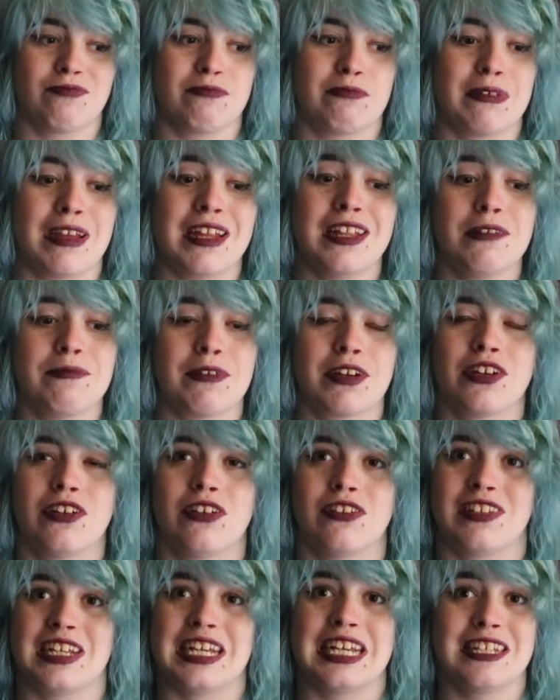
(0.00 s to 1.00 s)
mainly
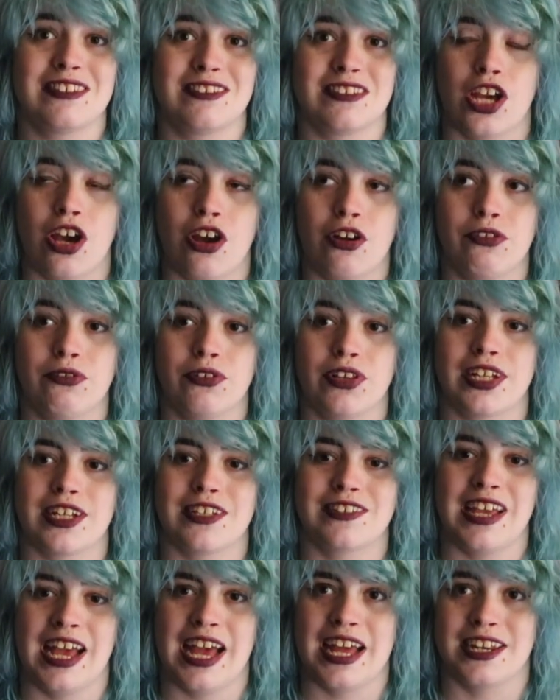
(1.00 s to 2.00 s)
because it is only
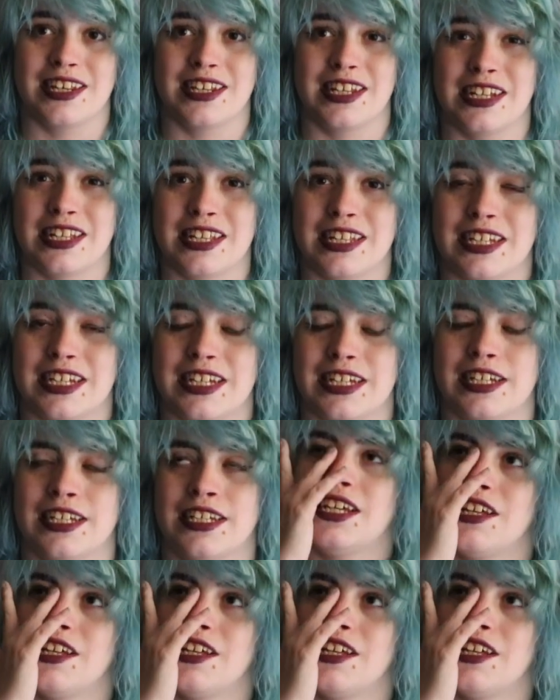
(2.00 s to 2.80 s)
technically,